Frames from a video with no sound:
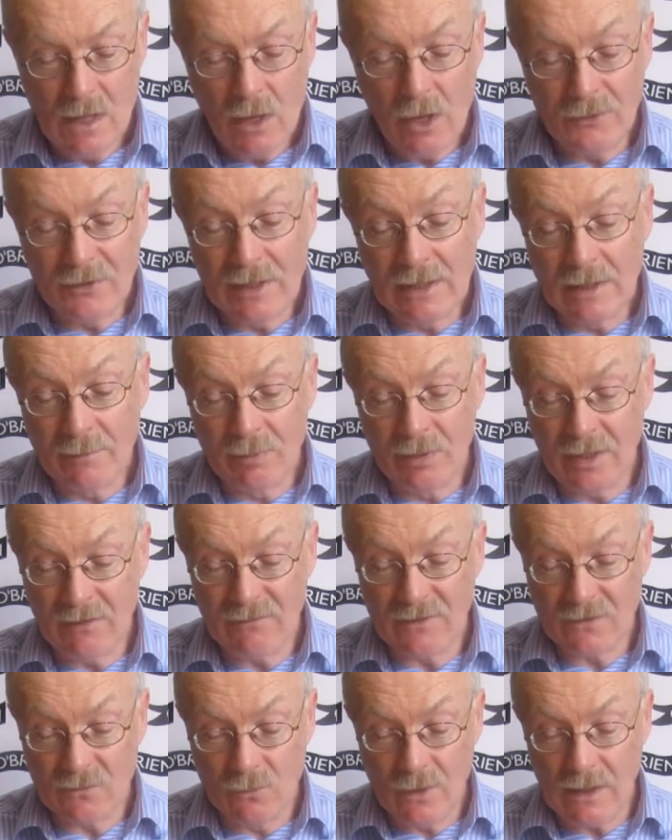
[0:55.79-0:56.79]
Until the
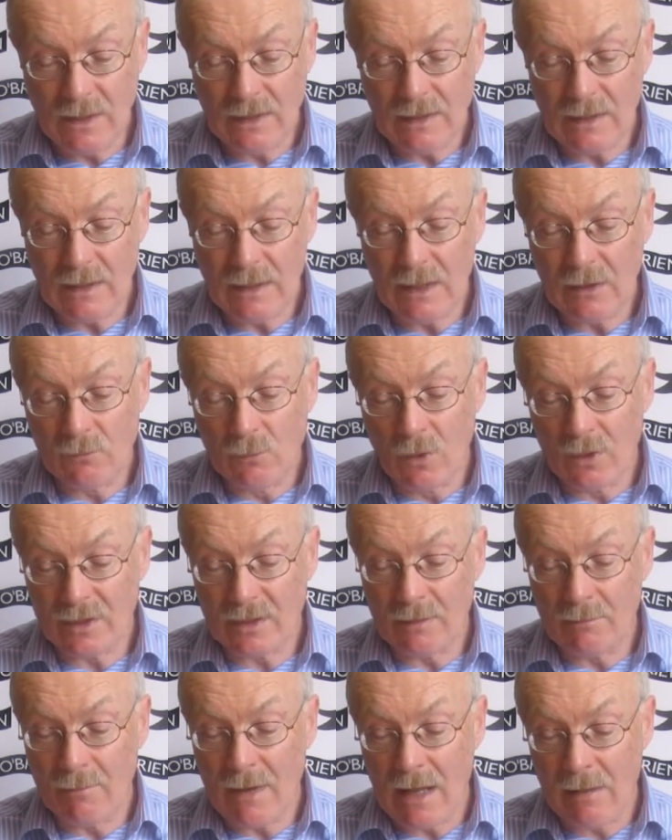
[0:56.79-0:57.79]
previous week, he'd worked
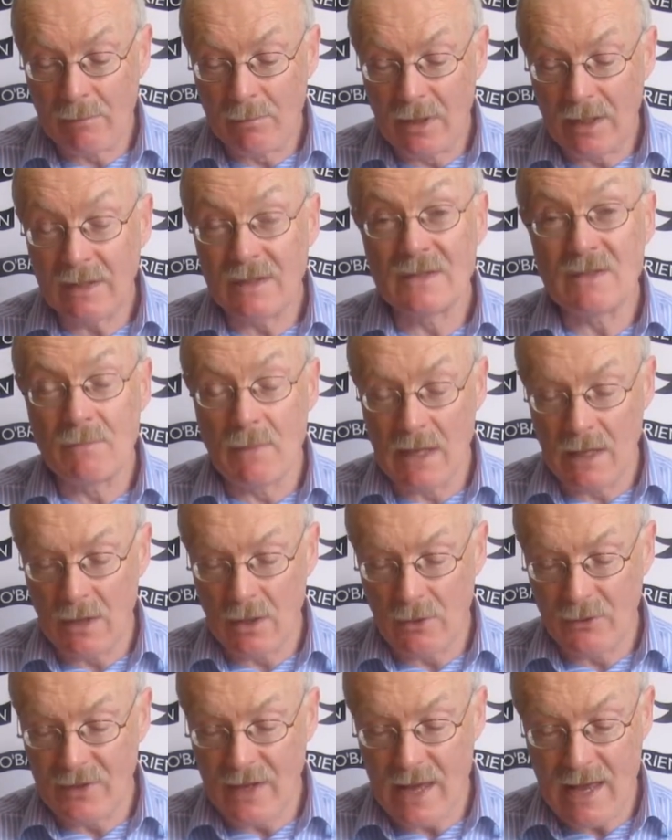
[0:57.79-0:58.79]
in Balbriggan's Mill
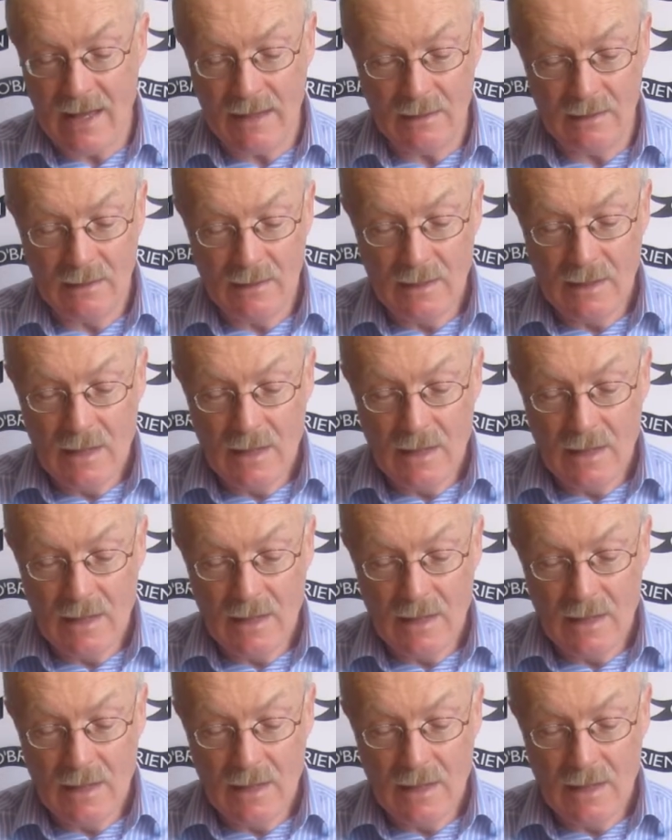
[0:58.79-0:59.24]
Hotel,